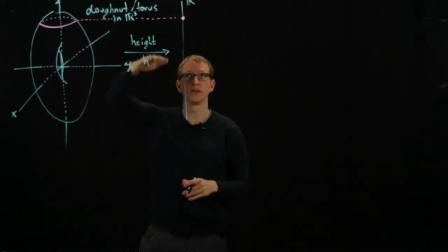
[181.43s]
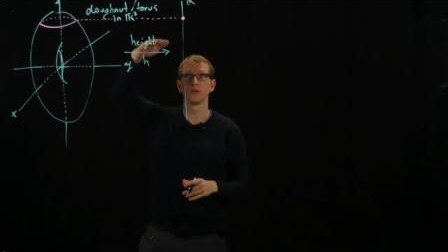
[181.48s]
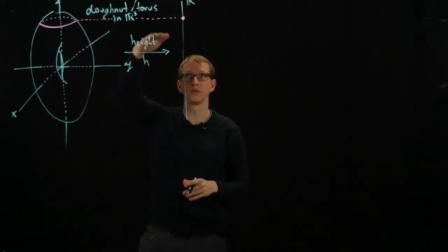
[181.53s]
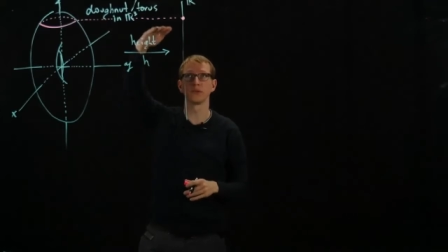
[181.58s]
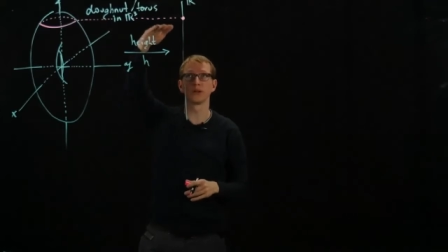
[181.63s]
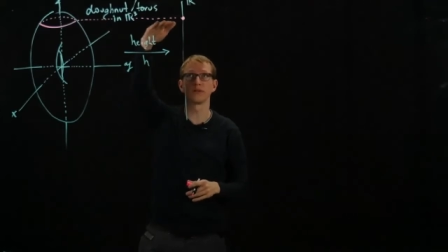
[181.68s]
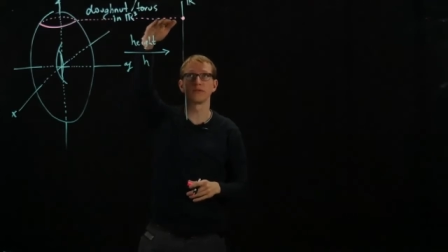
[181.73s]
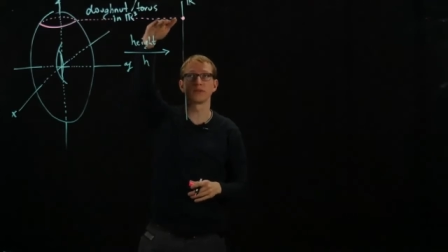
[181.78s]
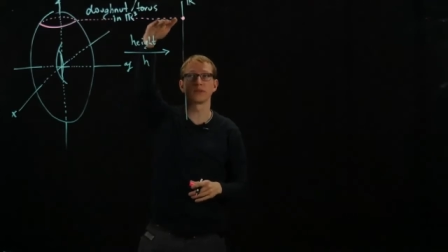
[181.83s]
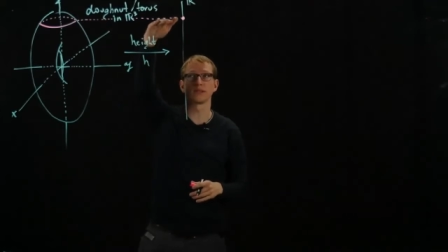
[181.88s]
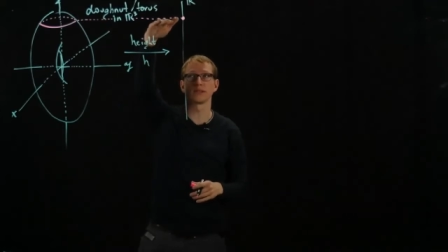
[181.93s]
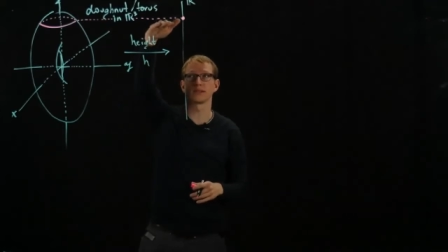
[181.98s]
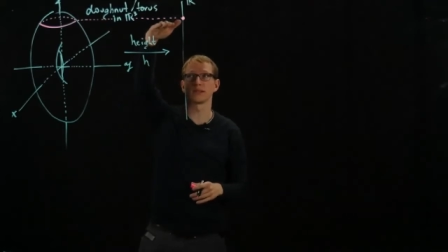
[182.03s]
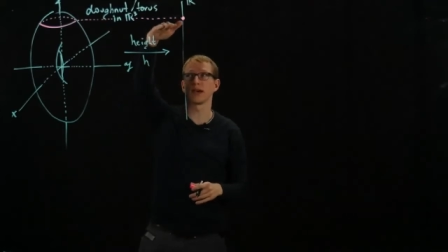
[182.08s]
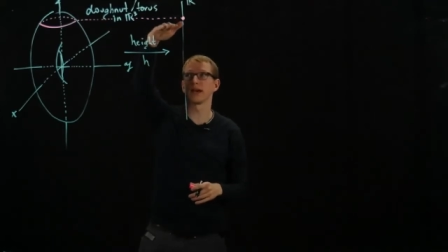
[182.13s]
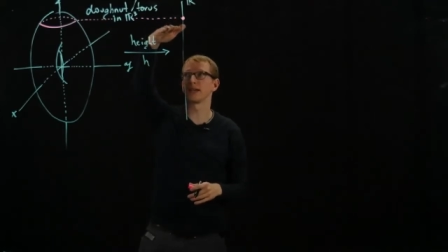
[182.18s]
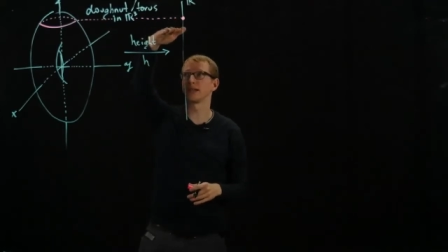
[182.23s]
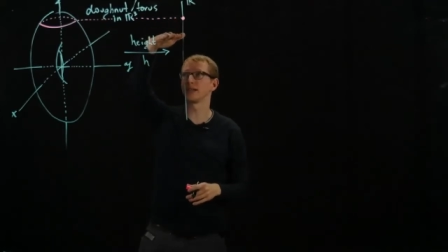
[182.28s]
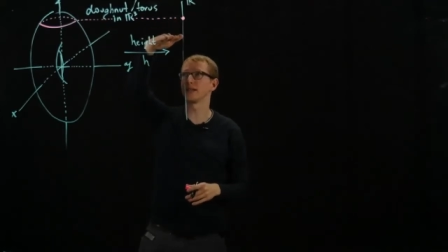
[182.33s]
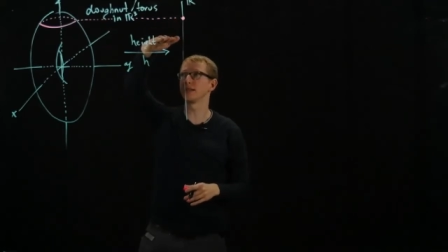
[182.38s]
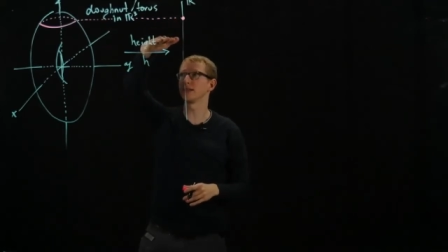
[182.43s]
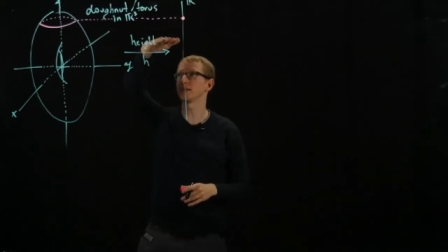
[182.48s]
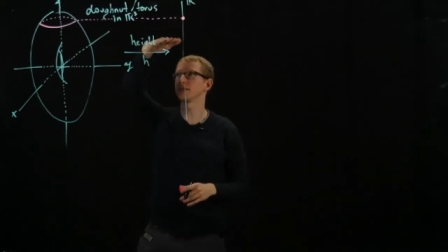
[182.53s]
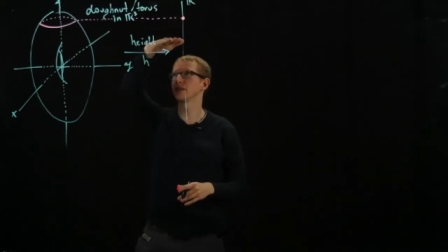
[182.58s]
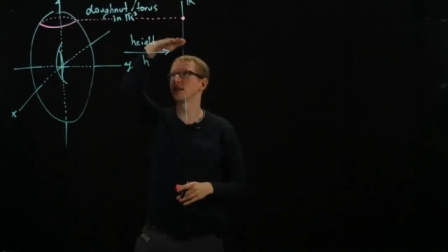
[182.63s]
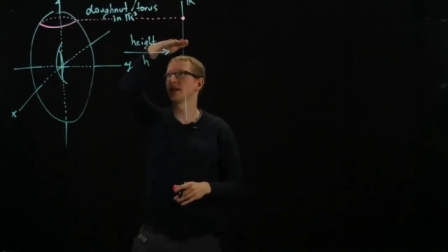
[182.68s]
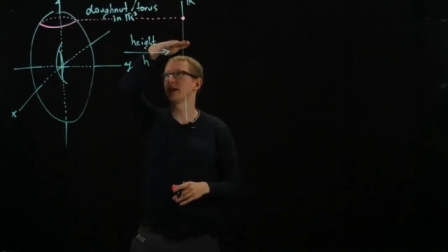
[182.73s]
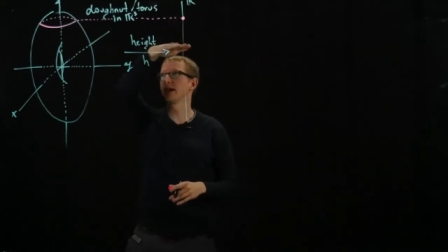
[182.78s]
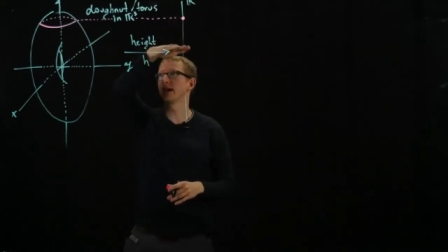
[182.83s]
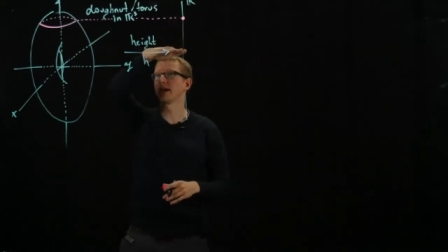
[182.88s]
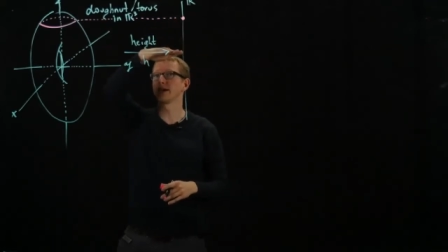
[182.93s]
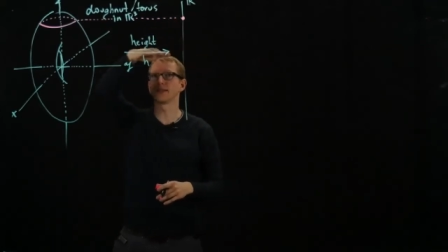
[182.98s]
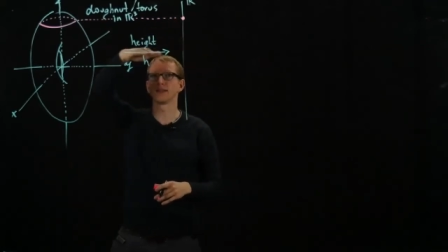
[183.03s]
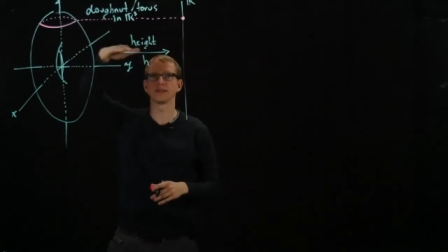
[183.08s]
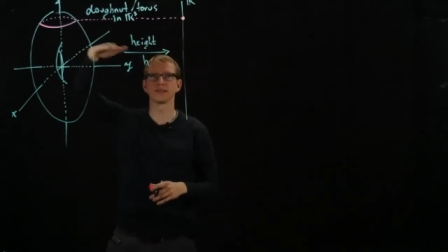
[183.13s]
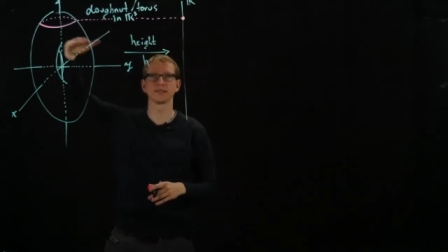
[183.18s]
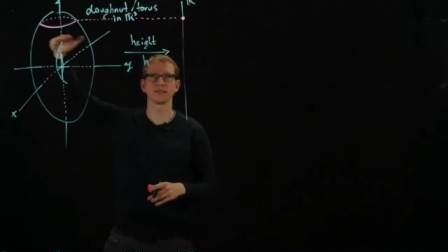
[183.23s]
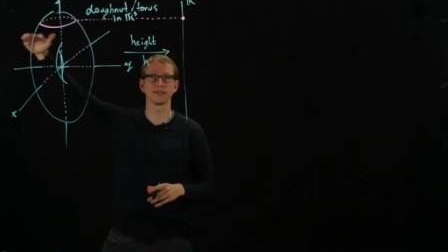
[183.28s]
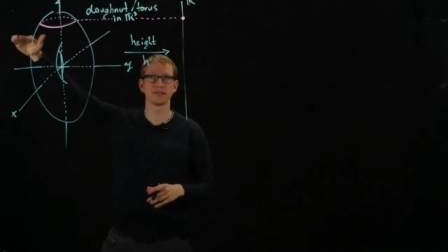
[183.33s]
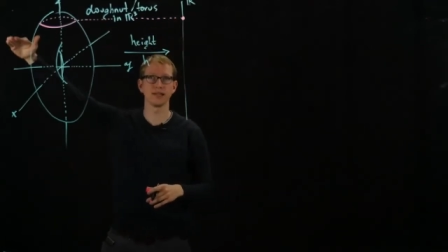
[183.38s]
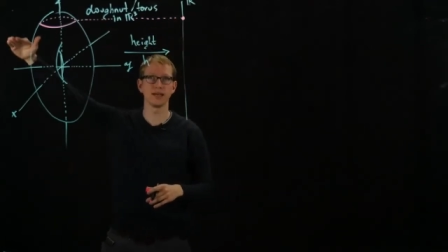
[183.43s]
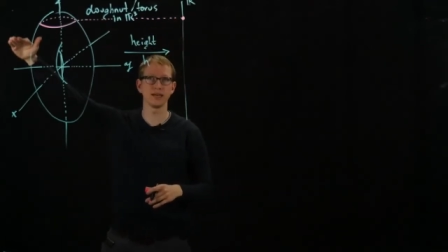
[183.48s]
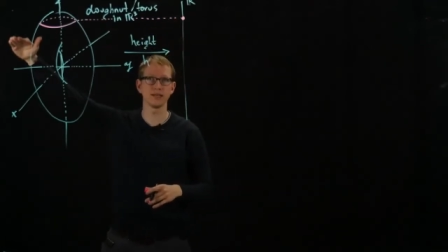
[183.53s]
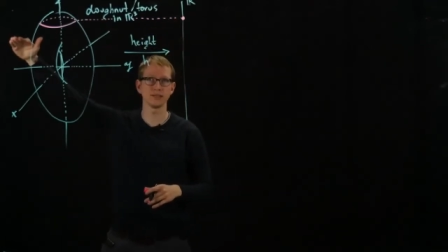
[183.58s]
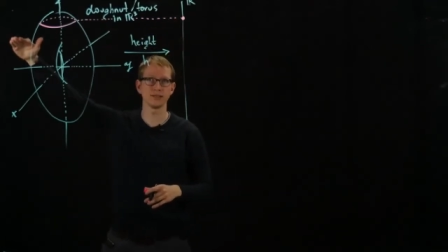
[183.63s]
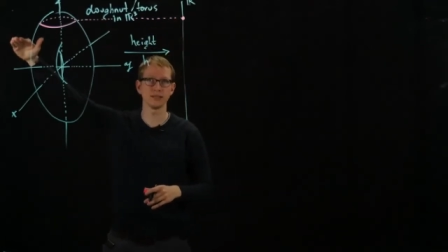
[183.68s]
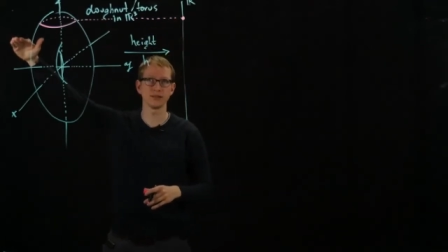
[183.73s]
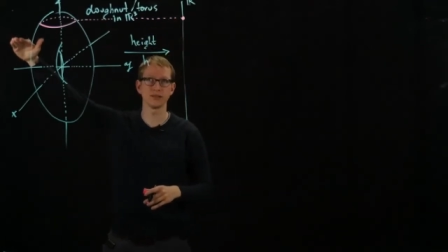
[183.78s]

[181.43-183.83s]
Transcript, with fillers: whatever this height is, and then slicing